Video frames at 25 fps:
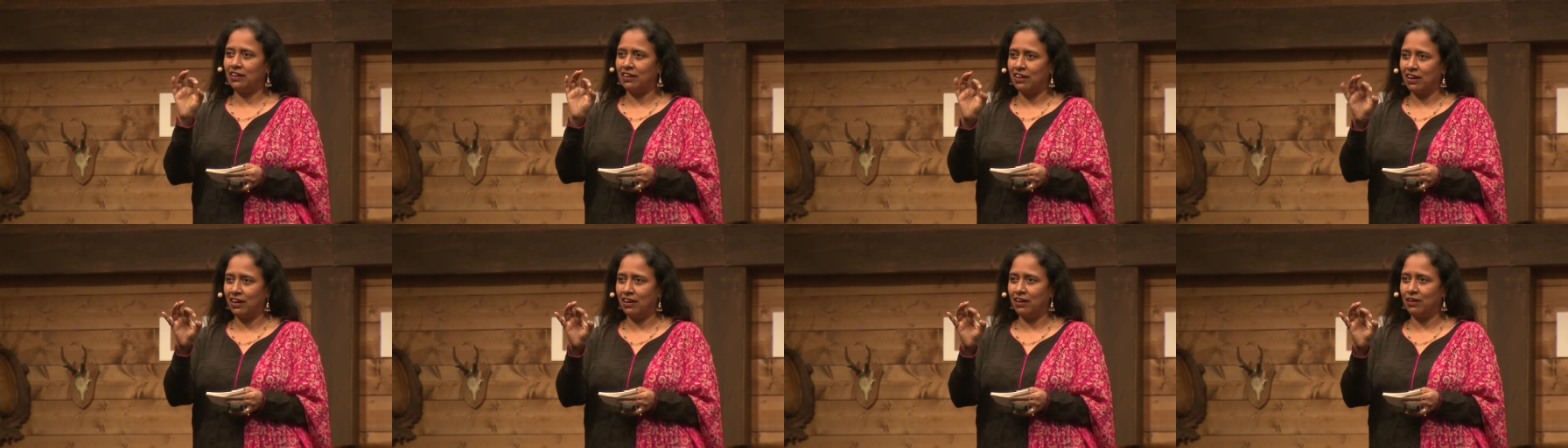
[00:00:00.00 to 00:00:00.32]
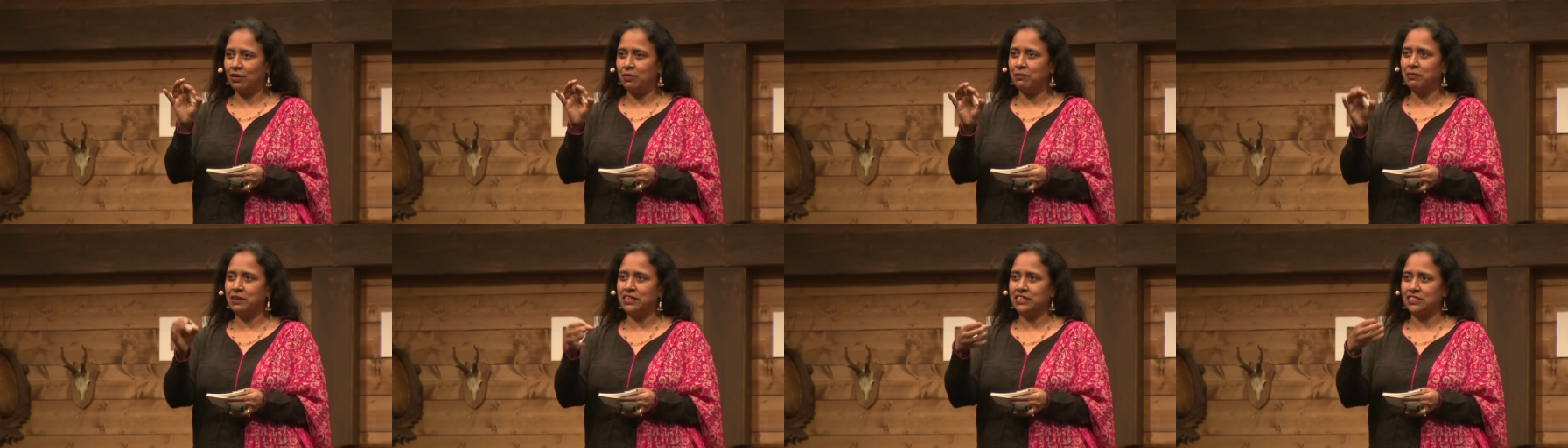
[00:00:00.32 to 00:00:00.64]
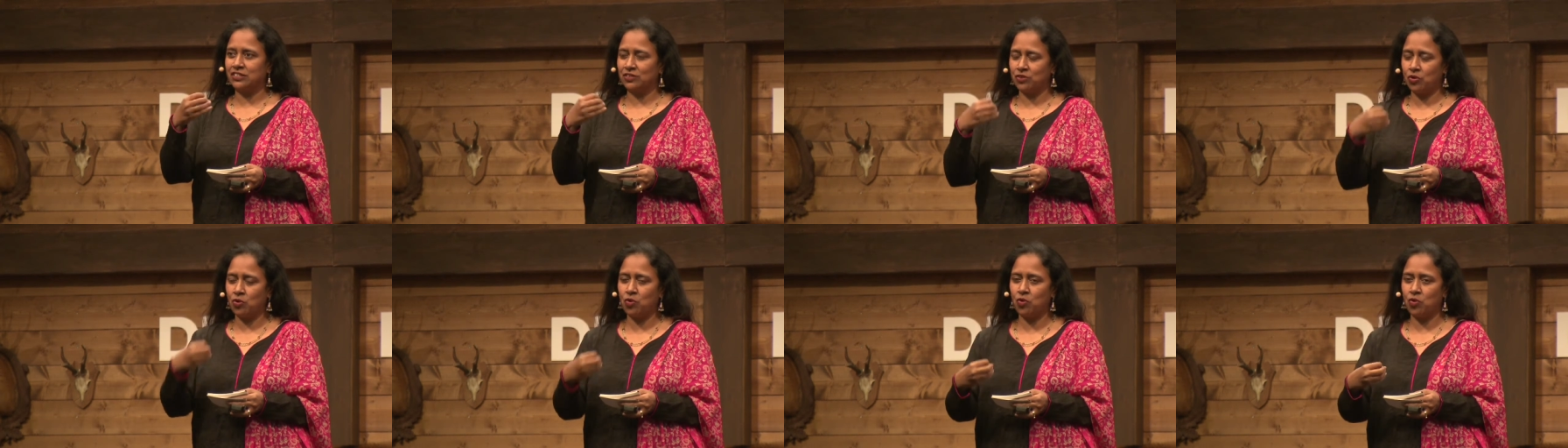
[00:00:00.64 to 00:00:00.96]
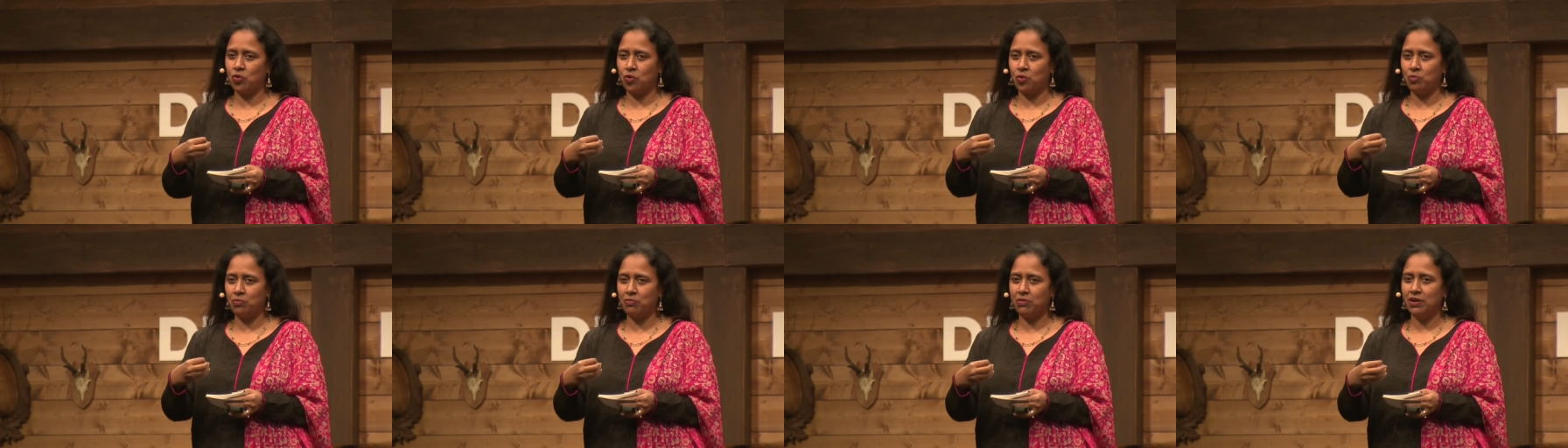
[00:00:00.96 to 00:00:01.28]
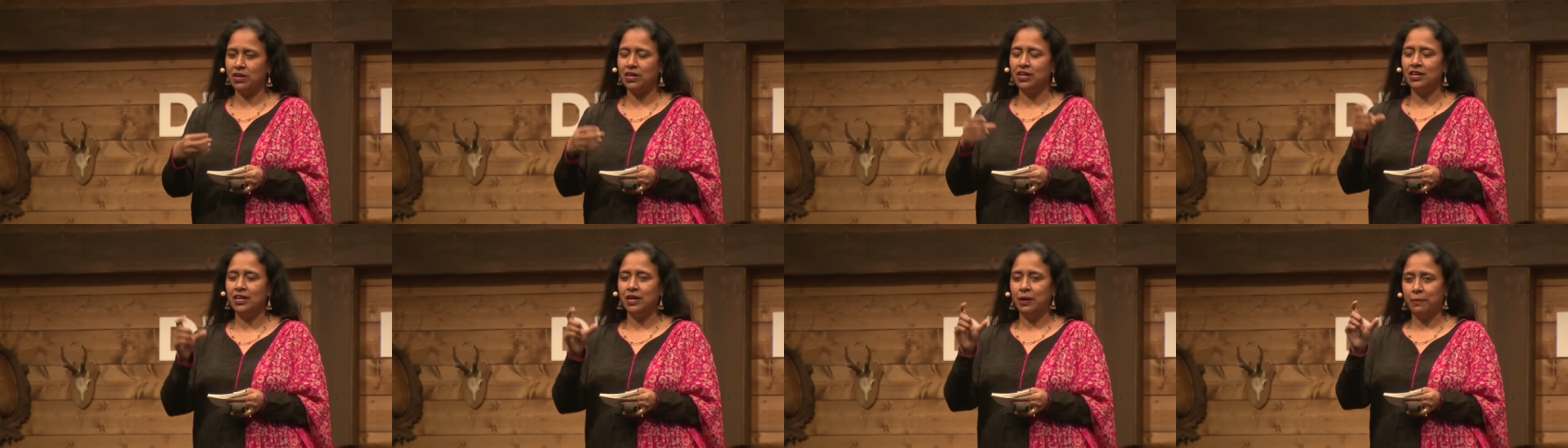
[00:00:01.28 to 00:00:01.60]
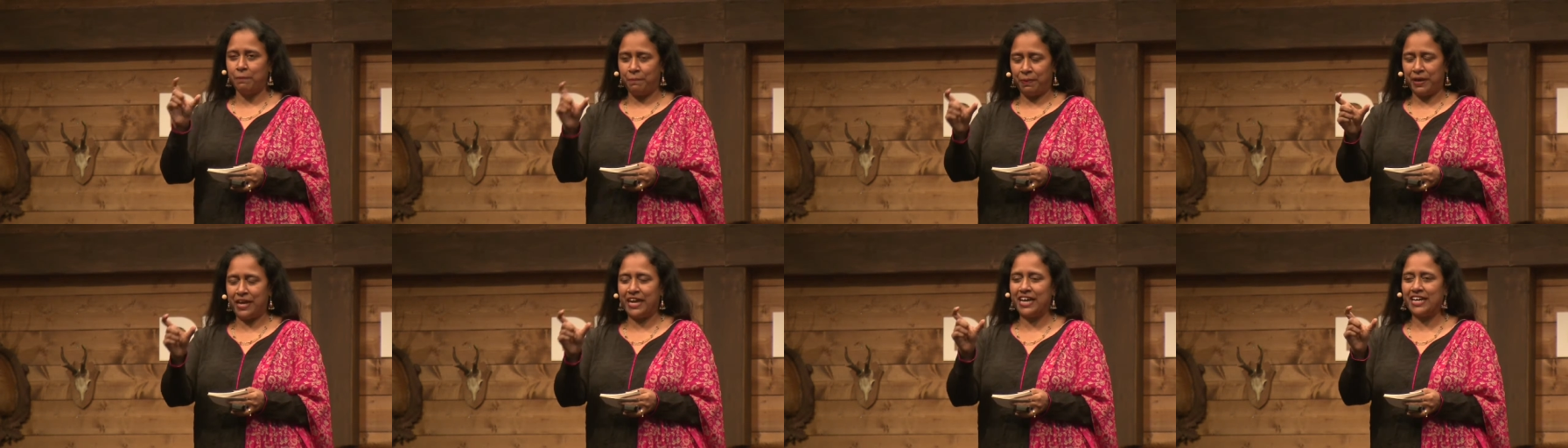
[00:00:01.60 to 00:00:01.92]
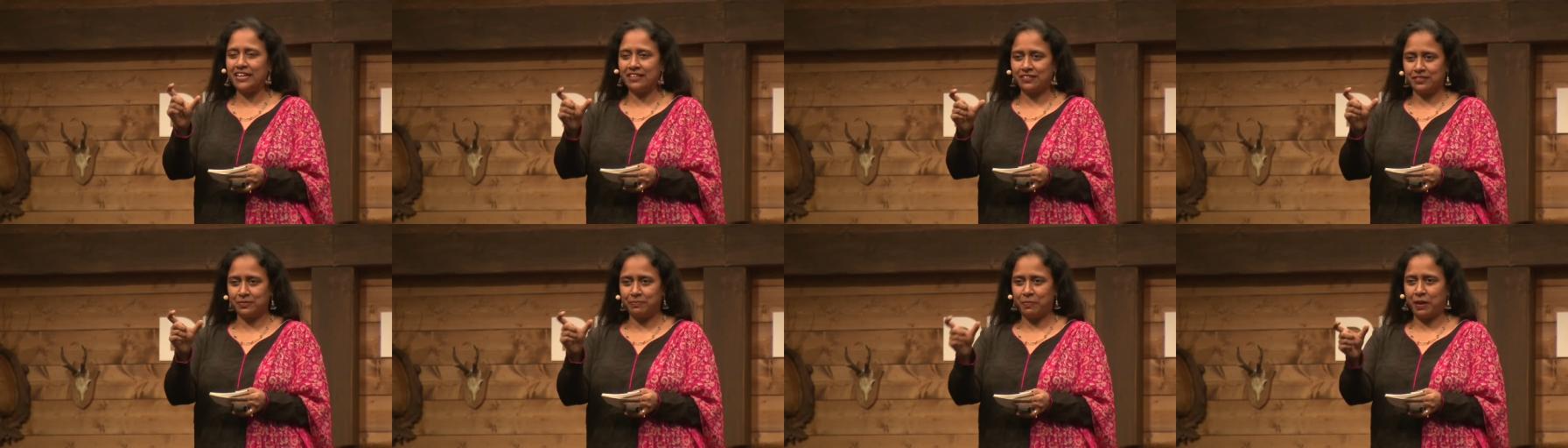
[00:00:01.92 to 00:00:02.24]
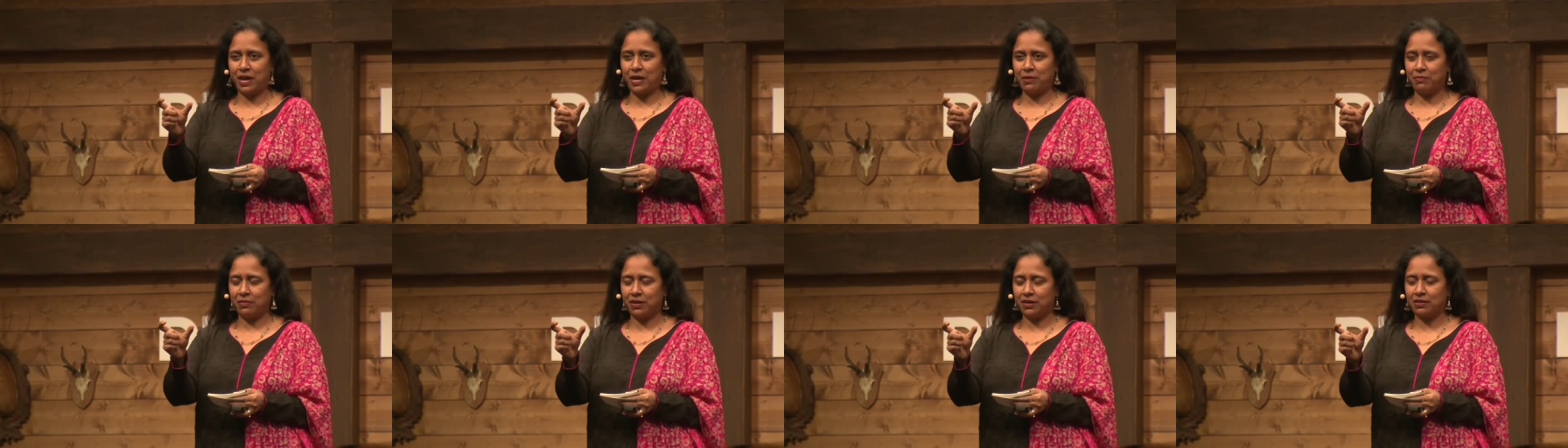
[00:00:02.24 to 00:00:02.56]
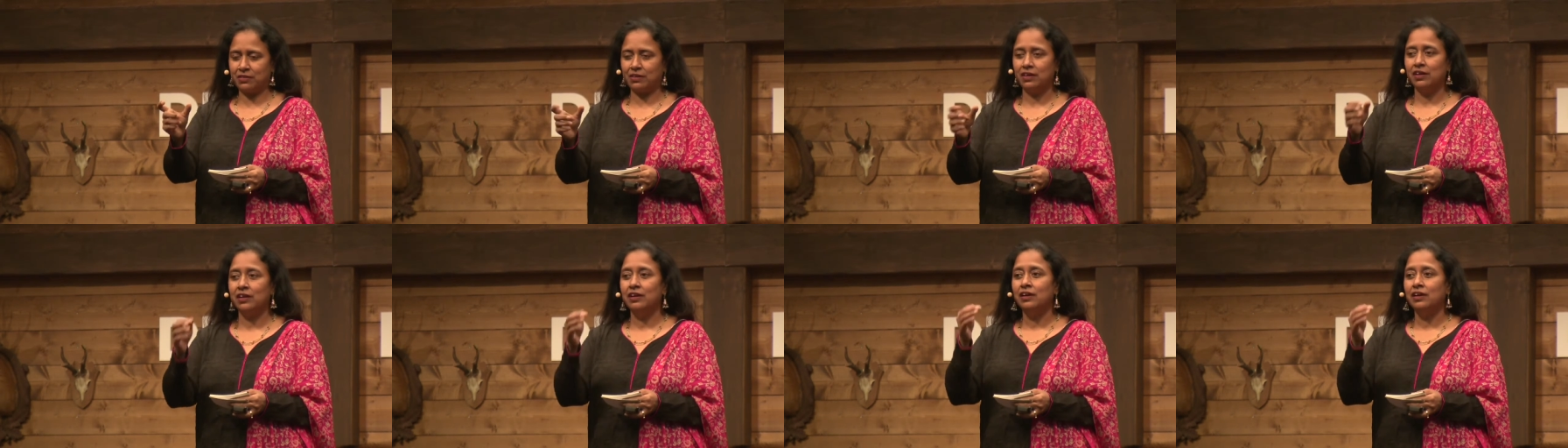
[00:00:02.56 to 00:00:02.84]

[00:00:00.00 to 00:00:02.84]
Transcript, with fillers: Ghar means home, pays payment.